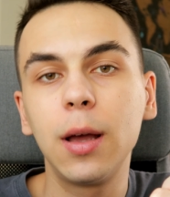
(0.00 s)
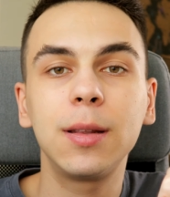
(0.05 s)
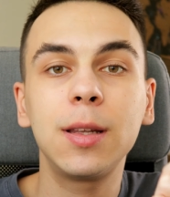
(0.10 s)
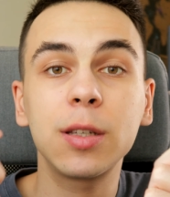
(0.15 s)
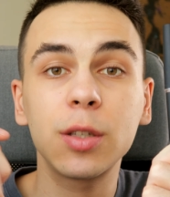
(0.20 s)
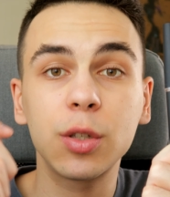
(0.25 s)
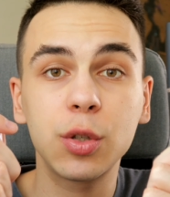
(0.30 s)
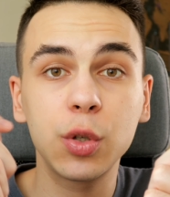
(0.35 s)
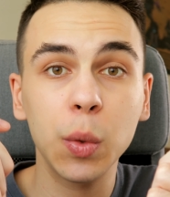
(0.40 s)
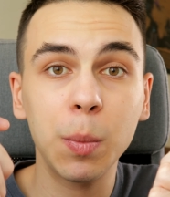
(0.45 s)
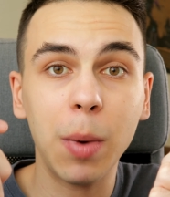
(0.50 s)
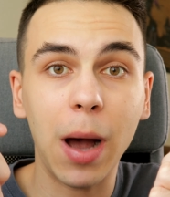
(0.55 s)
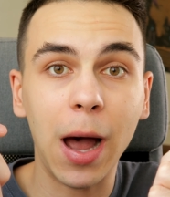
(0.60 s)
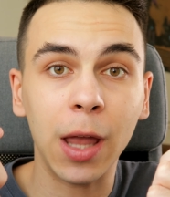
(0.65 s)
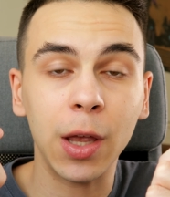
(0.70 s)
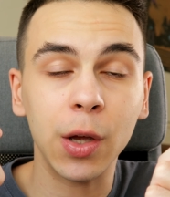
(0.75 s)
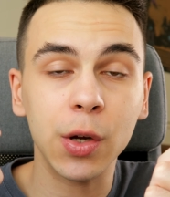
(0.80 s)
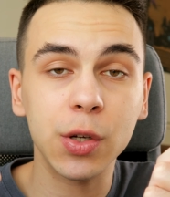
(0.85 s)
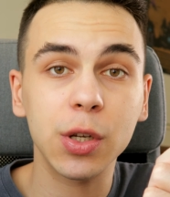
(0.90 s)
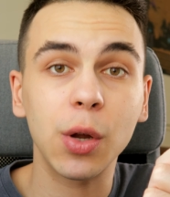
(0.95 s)
These two
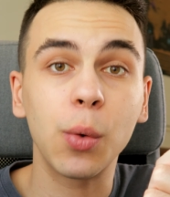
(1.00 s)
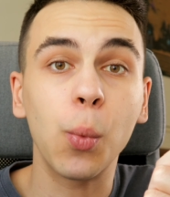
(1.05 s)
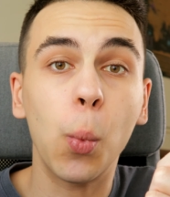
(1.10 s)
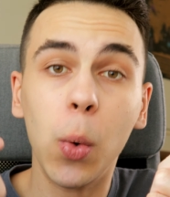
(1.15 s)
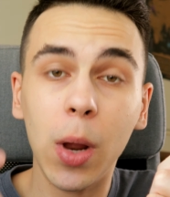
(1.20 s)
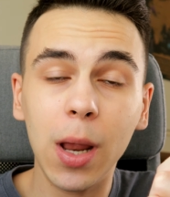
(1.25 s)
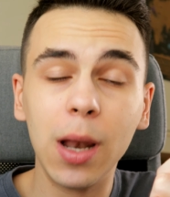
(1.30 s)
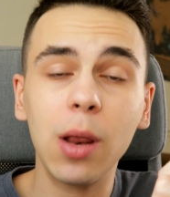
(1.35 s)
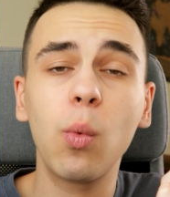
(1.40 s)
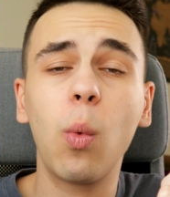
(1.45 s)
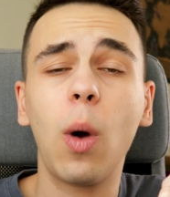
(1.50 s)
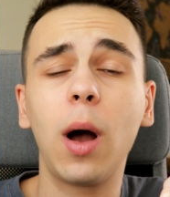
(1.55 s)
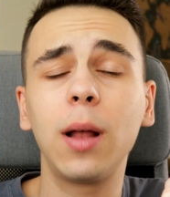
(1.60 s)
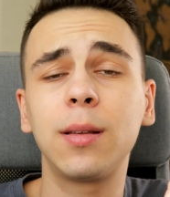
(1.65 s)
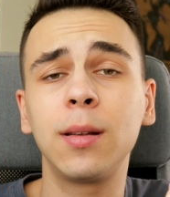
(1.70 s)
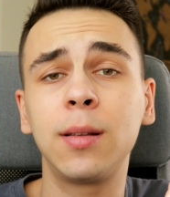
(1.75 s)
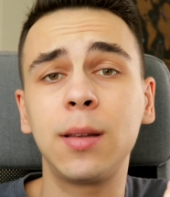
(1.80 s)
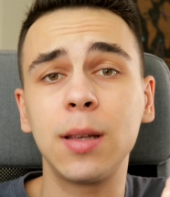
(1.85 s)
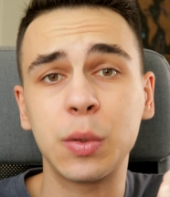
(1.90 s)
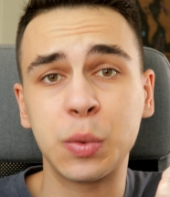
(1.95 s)
buyers really
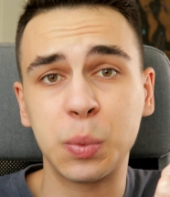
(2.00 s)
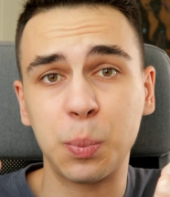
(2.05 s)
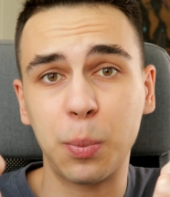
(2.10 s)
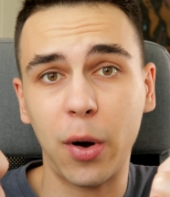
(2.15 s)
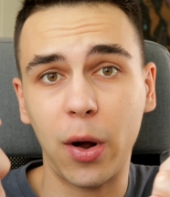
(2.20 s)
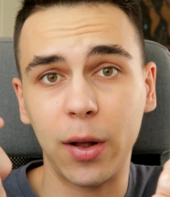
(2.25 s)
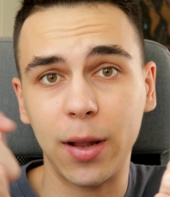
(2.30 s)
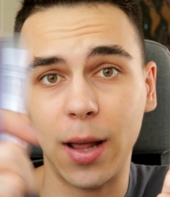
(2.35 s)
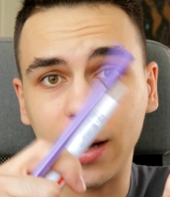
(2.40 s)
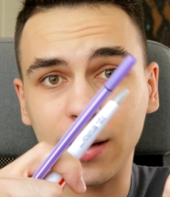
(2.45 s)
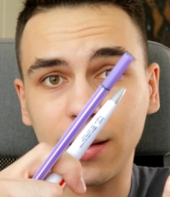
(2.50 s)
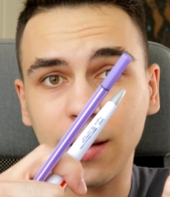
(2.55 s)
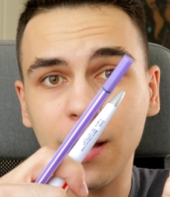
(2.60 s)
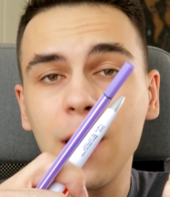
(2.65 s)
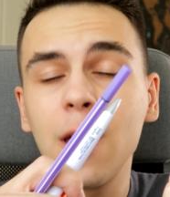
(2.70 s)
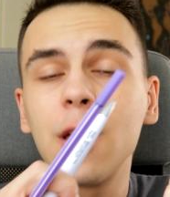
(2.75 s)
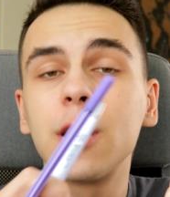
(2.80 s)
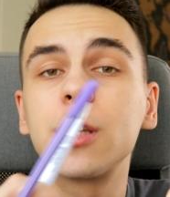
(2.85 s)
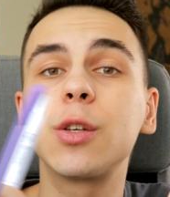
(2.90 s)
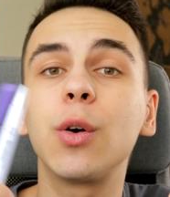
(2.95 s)
wanted this product,
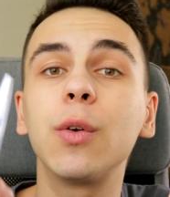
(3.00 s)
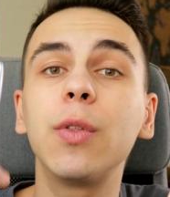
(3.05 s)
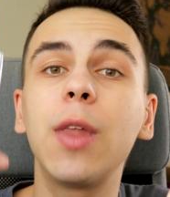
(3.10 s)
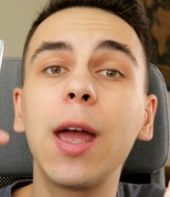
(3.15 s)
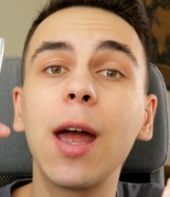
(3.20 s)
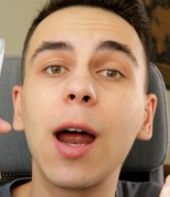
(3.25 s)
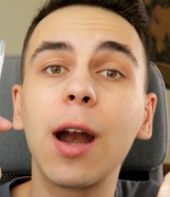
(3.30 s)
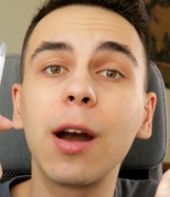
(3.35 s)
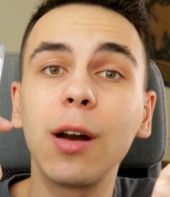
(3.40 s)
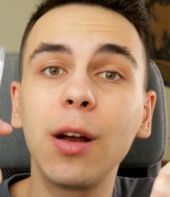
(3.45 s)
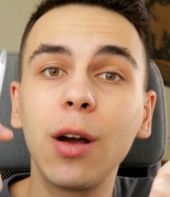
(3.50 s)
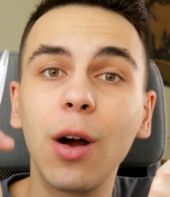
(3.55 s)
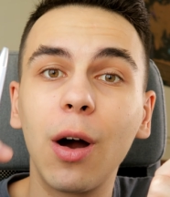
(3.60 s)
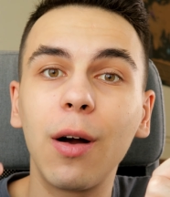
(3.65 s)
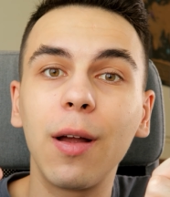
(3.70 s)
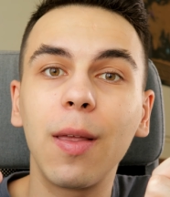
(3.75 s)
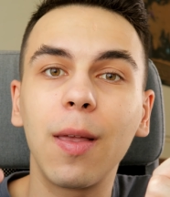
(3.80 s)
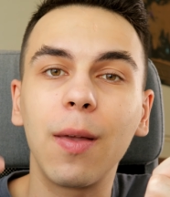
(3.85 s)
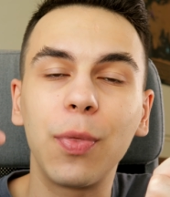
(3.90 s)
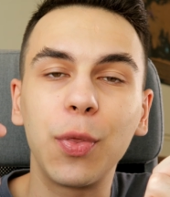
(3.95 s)
so they are
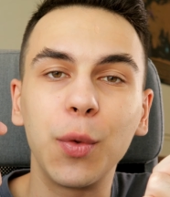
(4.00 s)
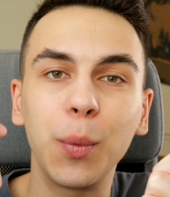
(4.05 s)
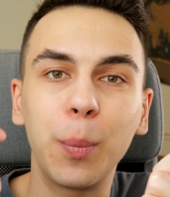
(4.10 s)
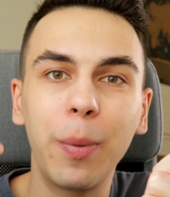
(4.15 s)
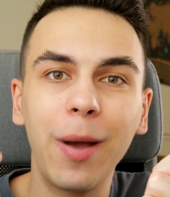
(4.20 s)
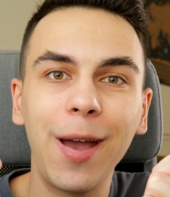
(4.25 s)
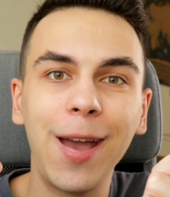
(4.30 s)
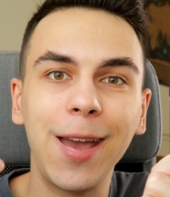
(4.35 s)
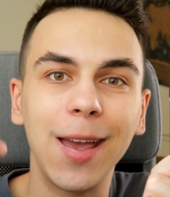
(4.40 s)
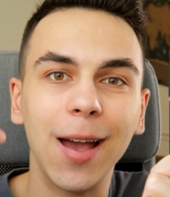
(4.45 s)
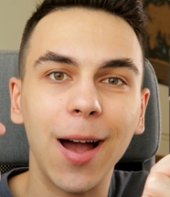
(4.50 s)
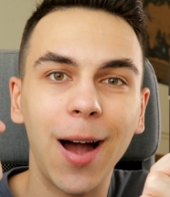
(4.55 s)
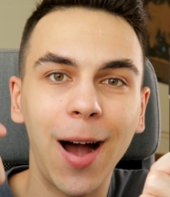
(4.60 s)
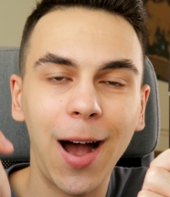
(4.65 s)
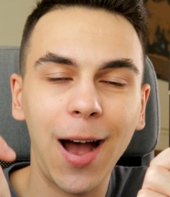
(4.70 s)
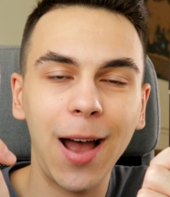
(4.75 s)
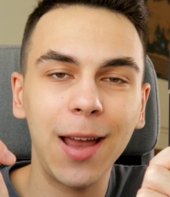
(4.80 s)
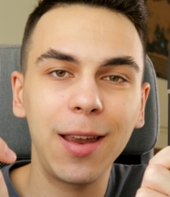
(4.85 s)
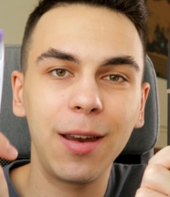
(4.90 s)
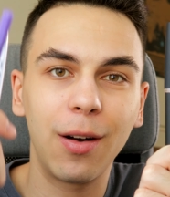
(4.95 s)
going to pay
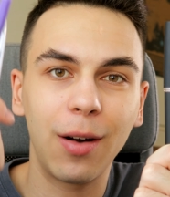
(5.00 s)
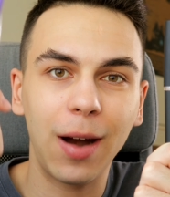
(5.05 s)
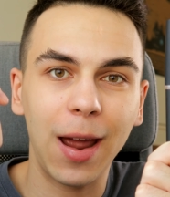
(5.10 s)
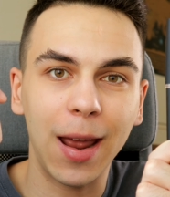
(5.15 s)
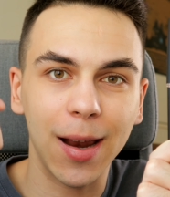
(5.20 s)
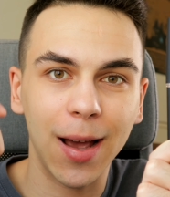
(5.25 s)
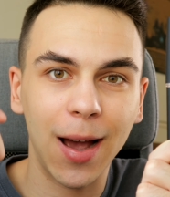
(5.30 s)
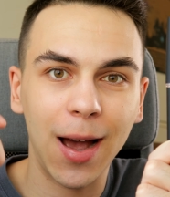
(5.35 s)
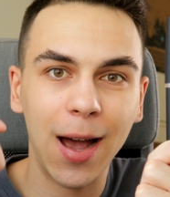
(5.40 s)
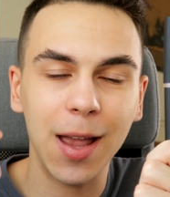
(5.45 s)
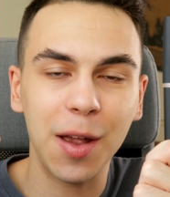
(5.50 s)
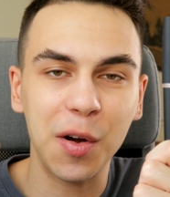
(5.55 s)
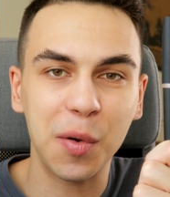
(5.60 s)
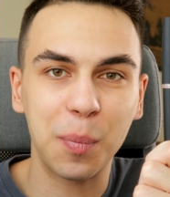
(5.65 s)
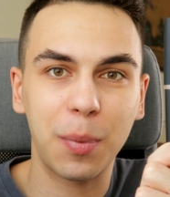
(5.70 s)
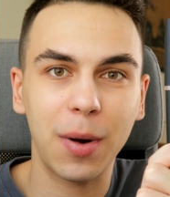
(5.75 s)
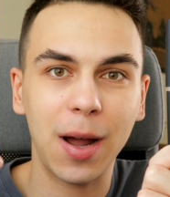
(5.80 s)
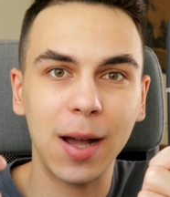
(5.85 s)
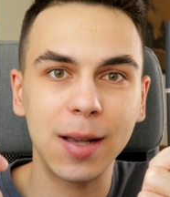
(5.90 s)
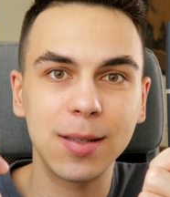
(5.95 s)
higher and higher
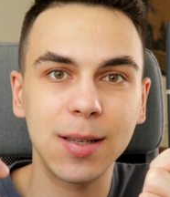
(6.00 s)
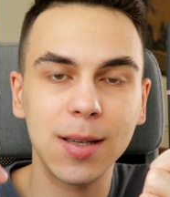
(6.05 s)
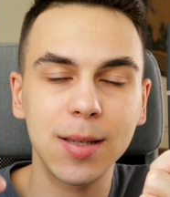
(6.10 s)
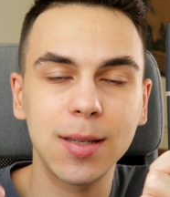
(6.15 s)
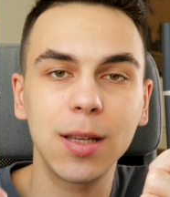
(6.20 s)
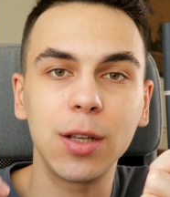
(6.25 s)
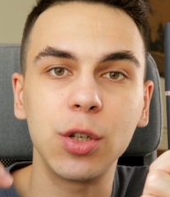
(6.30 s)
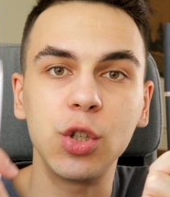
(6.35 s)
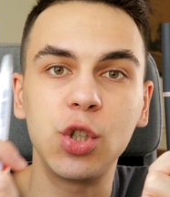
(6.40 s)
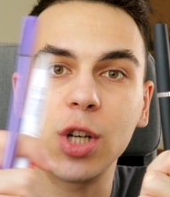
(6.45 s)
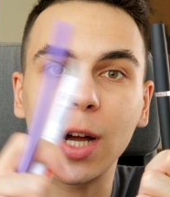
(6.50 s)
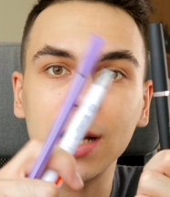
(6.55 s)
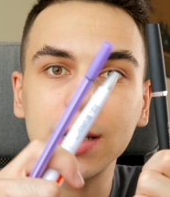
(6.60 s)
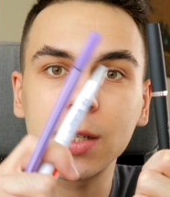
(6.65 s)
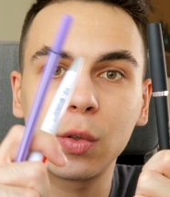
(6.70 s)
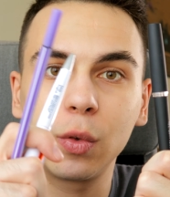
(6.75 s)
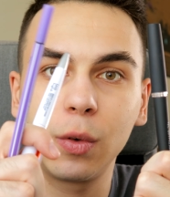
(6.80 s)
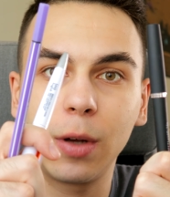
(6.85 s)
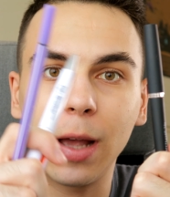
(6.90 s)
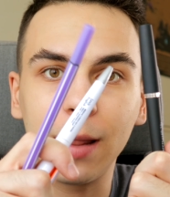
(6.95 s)
prices
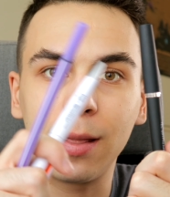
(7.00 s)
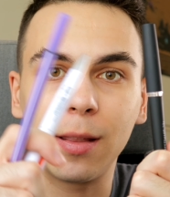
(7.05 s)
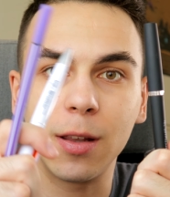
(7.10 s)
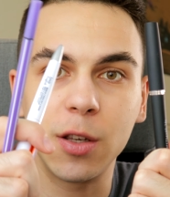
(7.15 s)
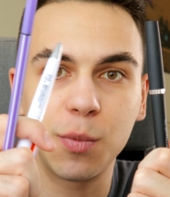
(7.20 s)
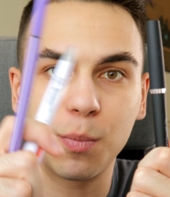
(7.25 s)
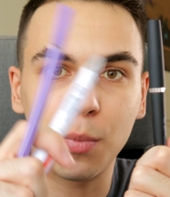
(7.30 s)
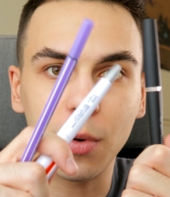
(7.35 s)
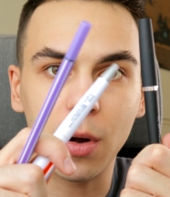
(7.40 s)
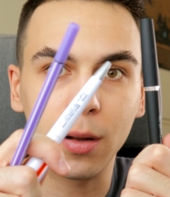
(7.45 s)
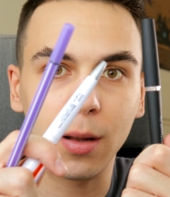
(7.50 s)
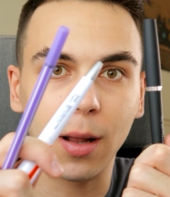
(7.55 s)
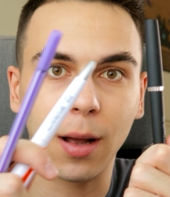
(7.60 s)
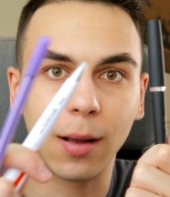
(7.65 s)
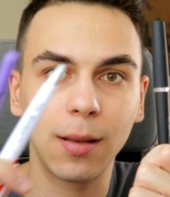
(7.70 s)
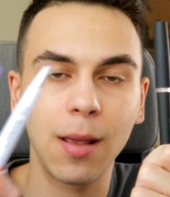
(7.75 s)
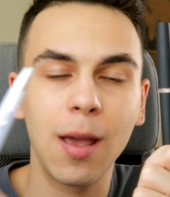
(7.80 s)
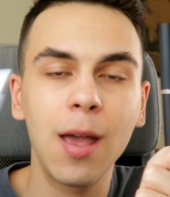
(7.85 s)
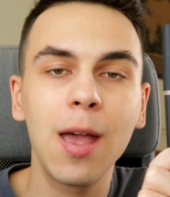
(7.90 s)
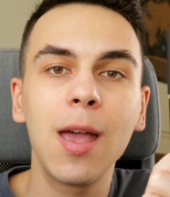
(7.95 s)
just to get this
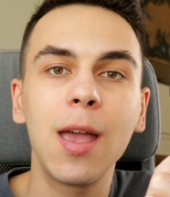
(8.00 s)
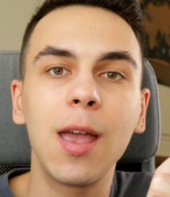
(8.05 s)
product.